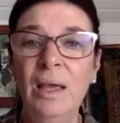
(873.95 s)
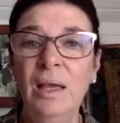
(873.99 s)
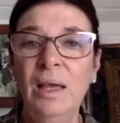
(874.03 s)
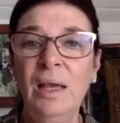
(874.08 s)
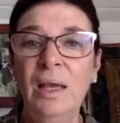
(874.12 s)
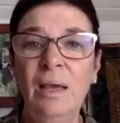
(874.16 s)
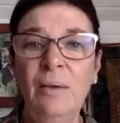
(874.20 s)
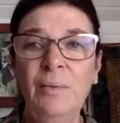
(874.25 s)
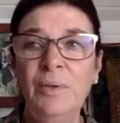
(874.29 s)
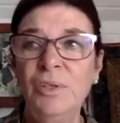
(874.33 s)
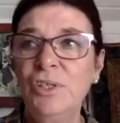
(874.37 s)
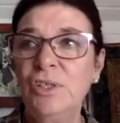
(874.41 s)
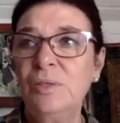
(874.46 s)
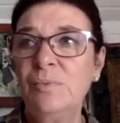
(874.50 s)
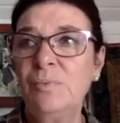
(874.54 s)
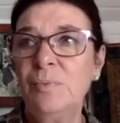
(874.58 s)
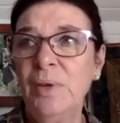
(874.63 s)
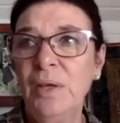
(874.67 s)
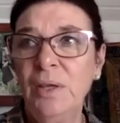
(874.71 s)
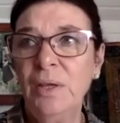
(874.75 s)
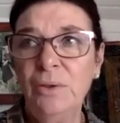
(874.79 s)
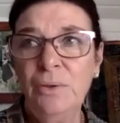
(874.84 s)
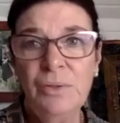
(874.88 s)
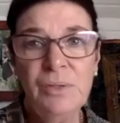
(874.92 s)
Can we just
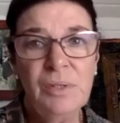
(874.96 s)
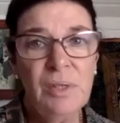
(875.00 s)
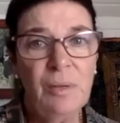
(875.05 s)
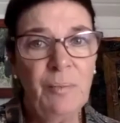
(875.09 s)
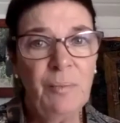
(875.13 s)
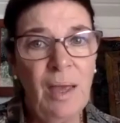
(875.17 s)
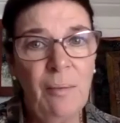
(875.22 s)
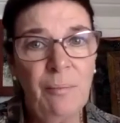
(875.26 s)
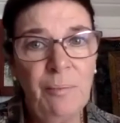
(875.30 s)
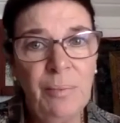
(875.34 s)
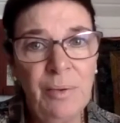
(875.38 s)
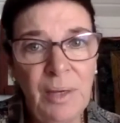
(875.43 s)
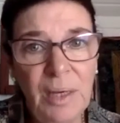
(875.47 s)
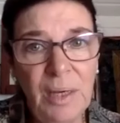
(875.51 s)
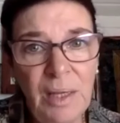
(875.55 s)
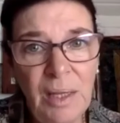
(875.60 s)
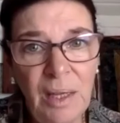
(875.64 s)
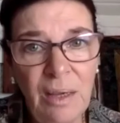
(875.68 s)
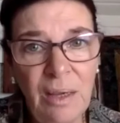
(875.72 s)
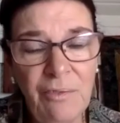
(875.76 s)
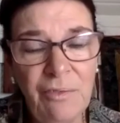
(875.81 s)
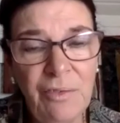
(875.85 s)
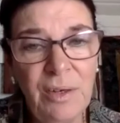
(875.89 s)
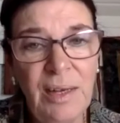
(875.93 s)
bring you some
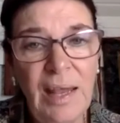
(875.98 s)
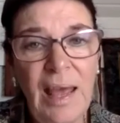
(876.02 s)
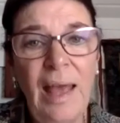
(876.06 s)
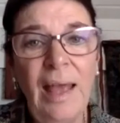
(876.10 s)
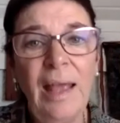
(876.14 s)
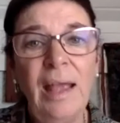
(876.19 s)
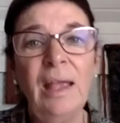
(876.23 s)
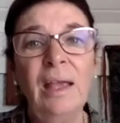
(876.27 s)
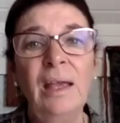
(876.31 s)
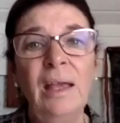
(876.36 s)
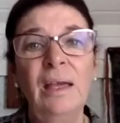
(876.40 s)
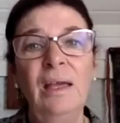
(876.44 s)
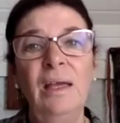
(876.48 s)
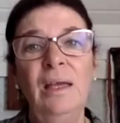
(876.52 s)
company every day?